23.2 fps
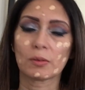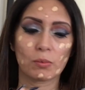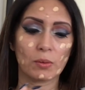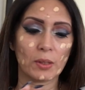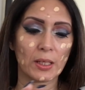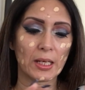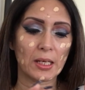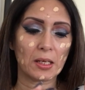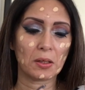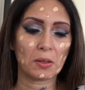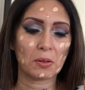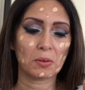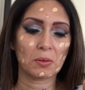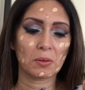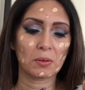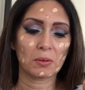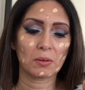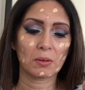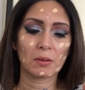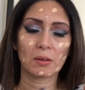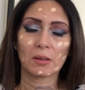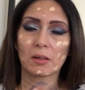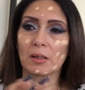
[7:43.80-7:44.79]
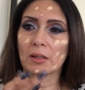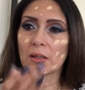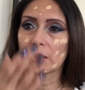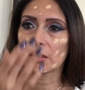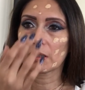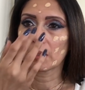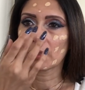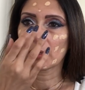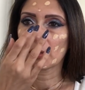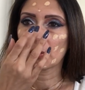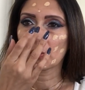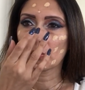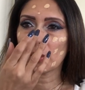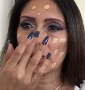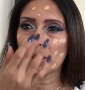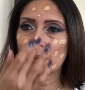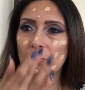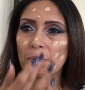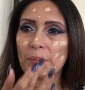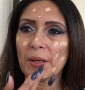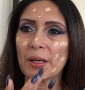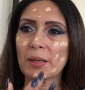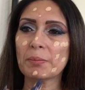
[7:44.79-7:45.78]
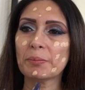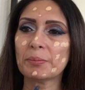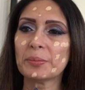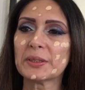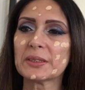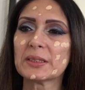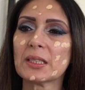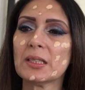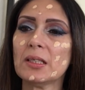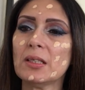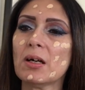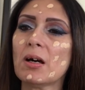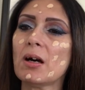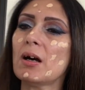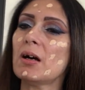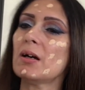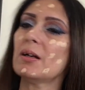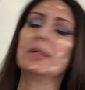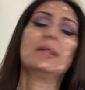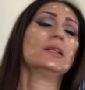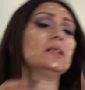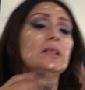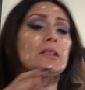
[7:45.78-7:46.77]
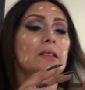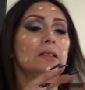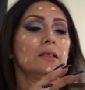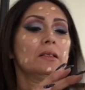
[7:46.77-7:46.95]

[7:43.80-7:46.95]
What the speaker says: Wow, 1 pump is a lot.